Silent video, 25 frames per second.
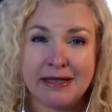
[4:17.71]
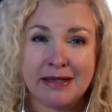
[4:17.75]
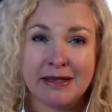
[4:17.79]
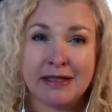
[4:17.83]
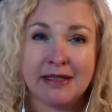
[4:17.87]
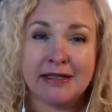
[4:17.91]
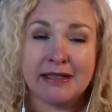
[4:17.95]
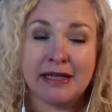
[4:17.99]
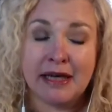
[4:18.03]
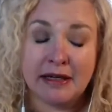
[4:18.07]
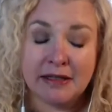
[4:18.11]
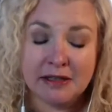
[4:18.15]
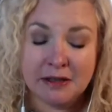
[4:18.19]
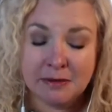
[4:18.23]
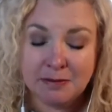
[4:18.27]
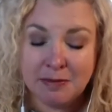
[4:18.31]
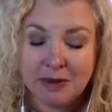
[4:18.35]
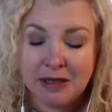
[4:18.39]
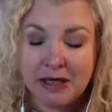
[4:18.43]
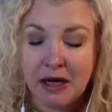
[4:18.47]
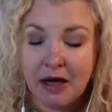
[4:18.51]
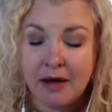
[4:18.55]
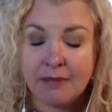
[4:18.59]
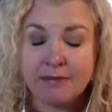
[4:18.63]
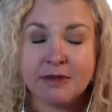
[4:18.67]
that the text
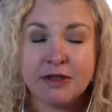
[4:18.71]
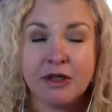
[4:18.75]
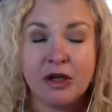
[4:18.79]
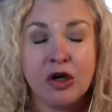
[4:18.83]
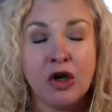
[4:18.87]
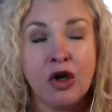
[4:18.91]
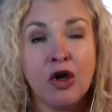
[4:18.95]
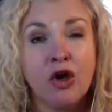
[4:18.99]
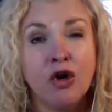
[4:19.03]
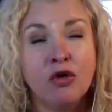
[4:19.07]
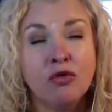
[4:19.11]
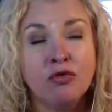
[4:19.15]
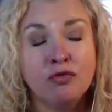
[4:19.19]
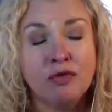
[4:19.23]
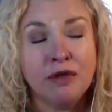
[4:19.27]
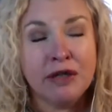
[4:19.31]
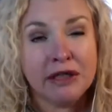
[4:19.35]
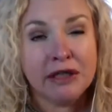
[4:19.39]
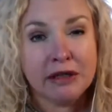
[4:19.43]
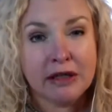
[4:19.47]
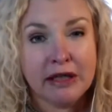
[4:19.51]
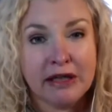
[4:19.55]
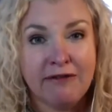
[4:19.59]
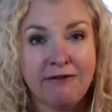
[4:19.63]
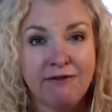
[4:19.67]
becomes
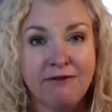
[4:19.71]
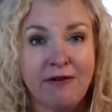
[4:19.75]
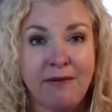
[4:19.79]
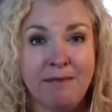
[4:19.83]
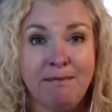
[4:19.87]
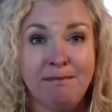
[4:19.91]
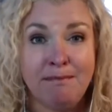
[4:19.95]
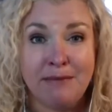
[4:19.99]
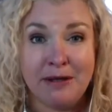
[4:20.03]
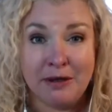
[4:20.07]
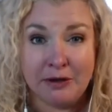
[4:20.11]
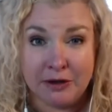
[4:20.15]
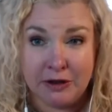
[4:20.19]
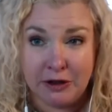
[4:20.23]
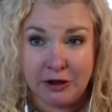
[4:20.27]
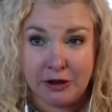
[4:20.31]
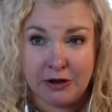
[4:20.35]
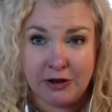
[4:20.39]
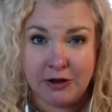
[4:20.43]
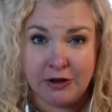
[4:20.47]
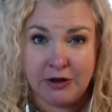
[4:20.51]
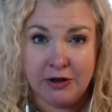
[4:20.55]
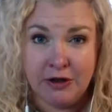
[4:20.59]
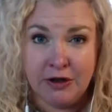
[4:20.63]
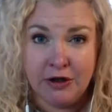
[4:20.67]
really
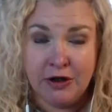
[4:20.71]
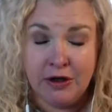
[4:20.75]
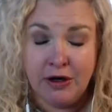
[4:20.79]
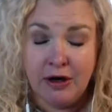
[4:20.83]
familiar